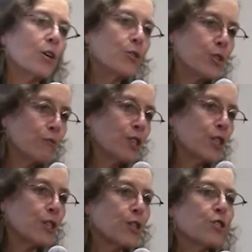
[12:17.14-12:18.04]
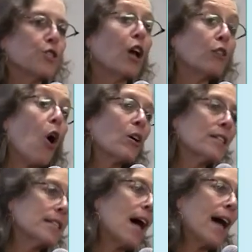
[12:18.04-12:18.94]
who do research
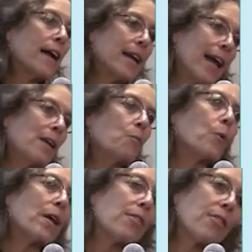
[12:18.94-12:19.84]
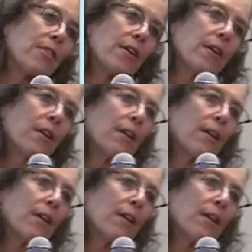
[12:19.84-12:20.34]
alongside and with